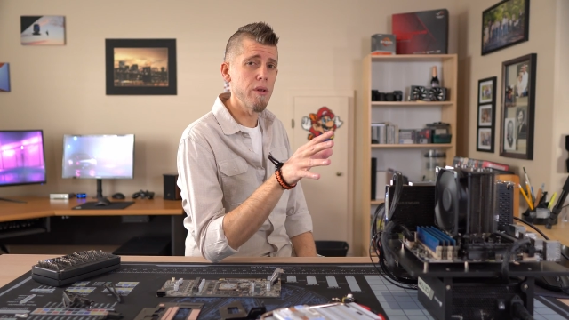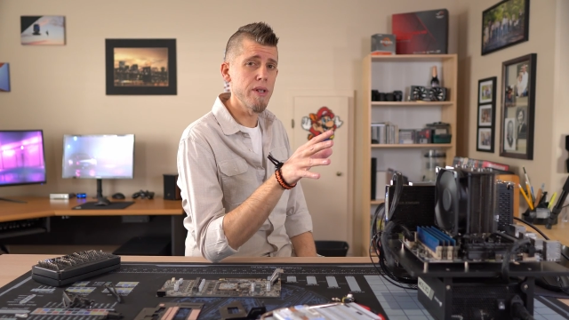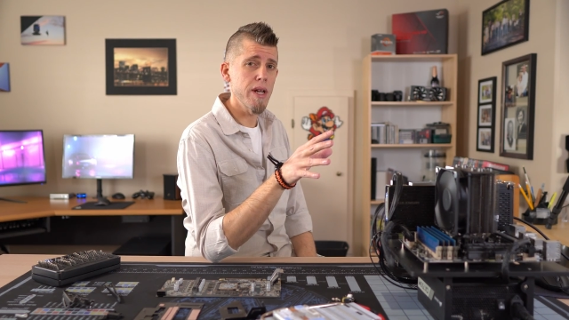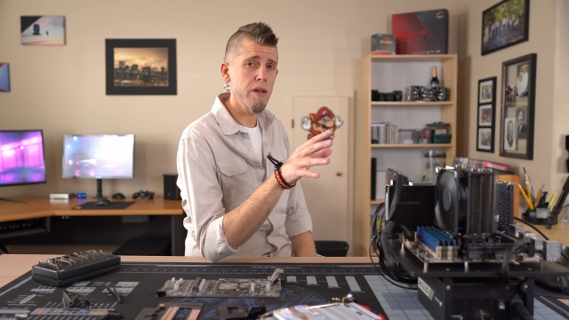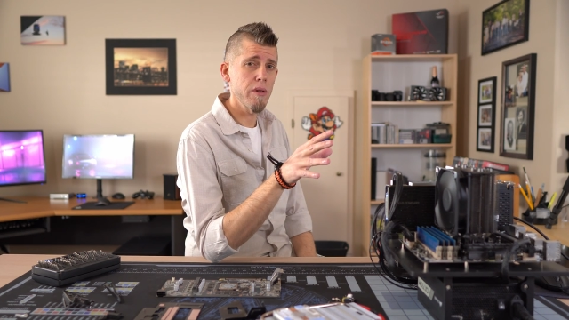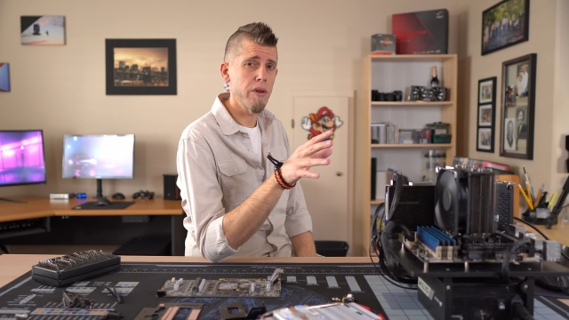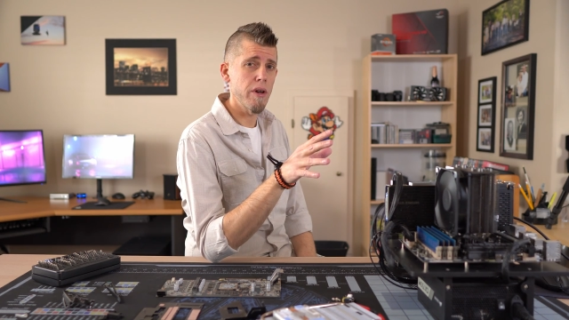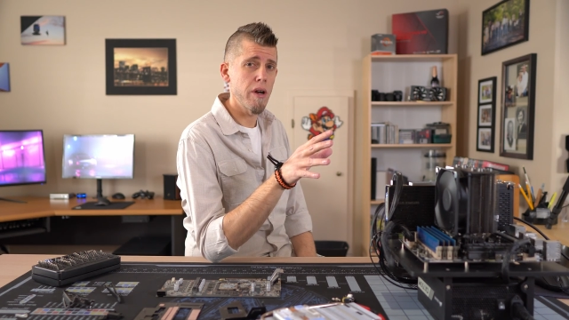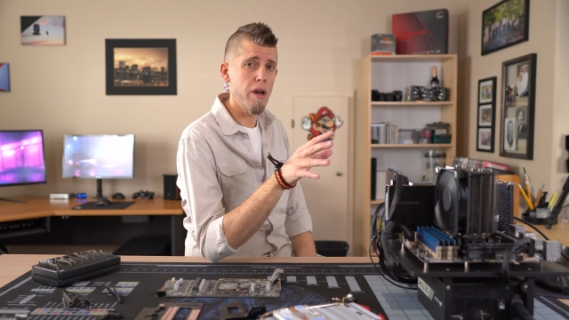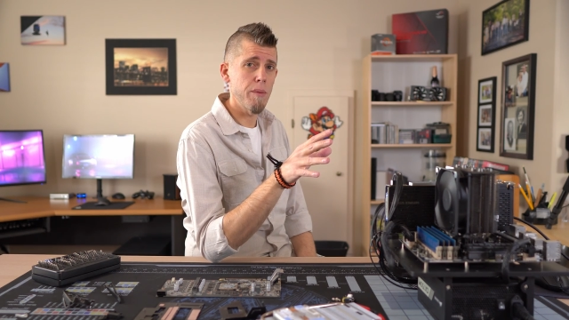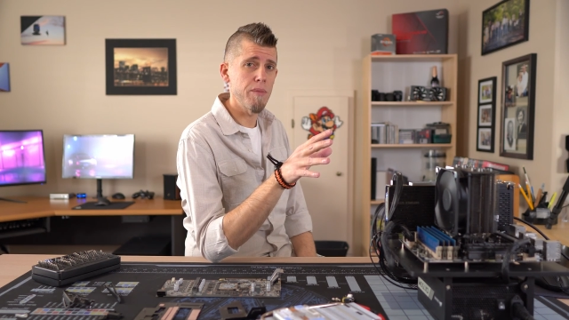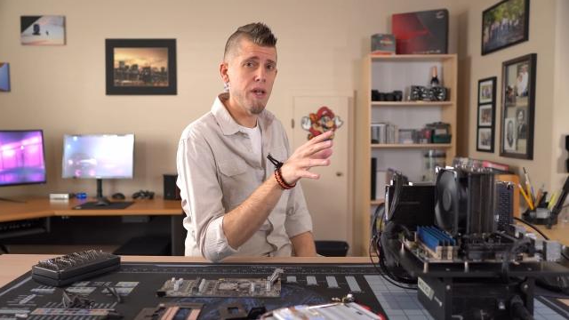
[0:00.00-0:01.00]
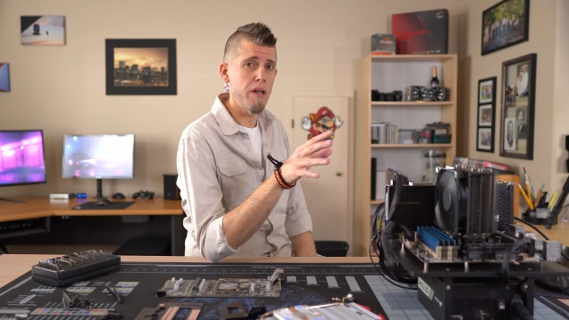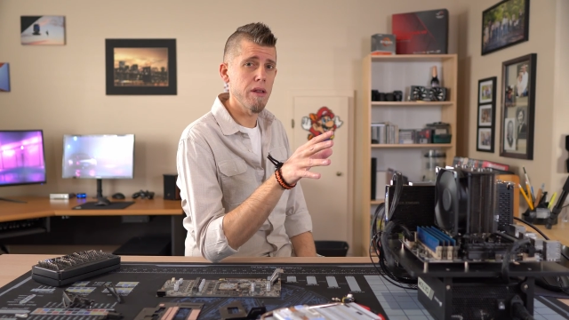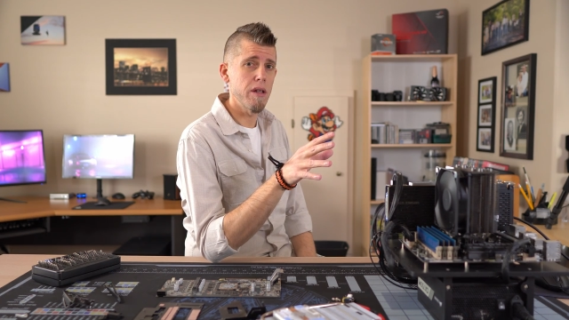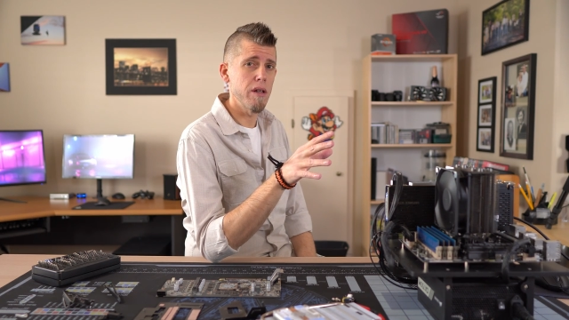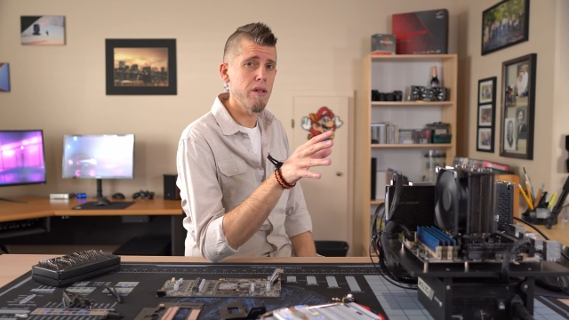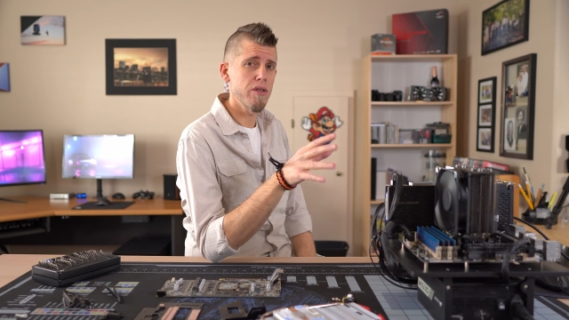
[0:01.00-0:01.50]
you downloaded an
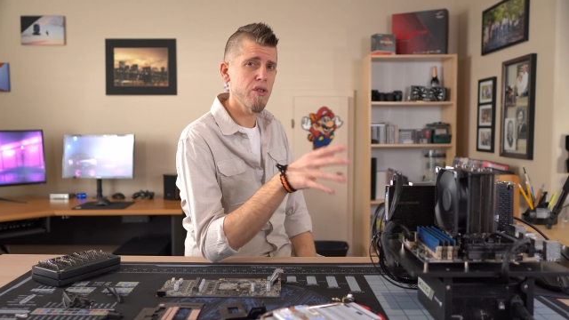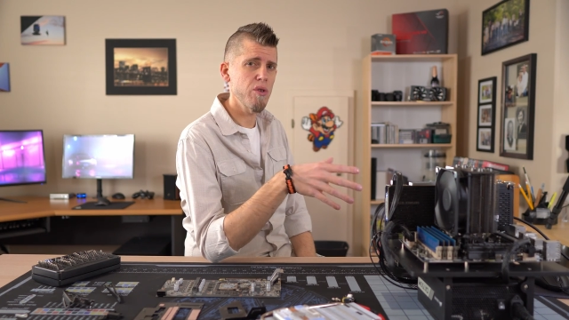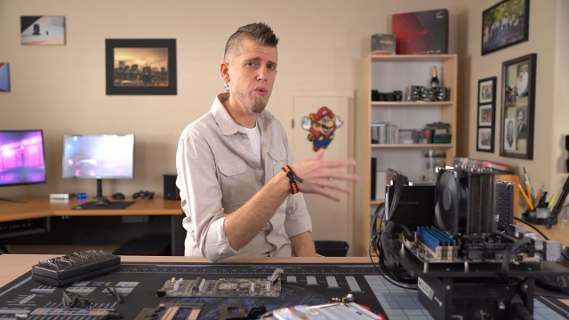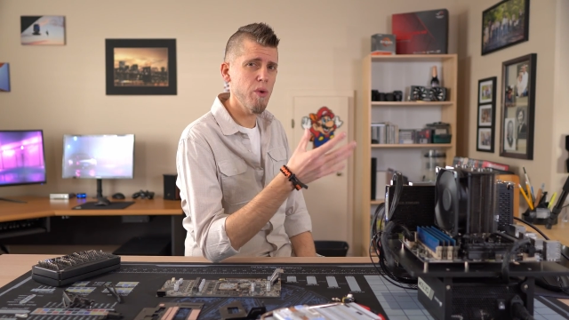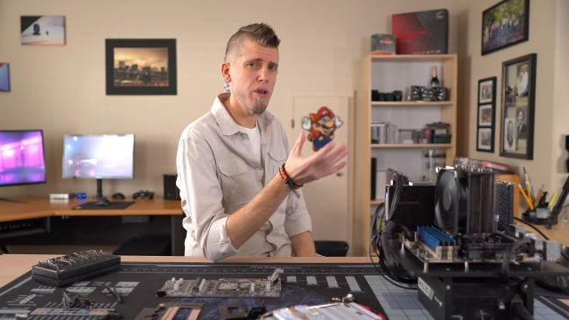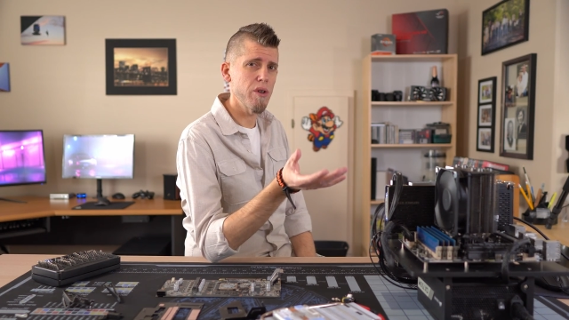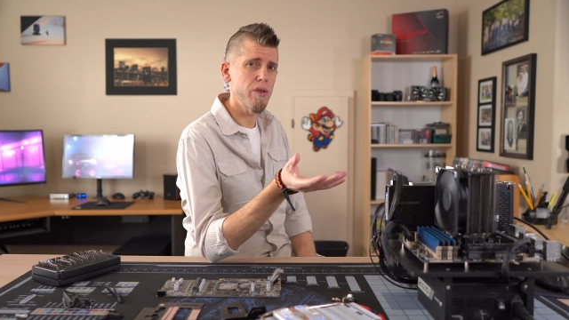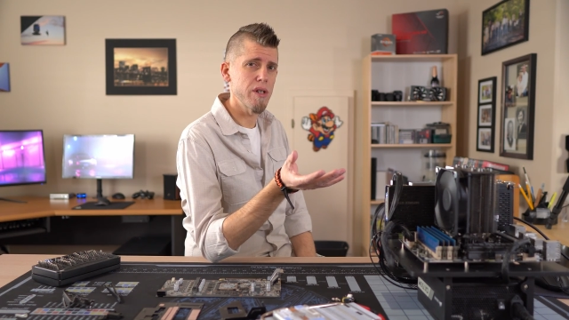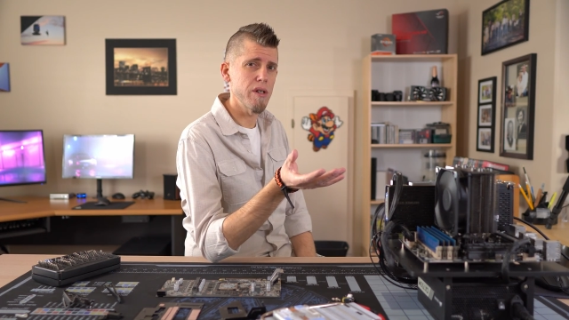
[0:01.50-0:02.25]
update that turned Windows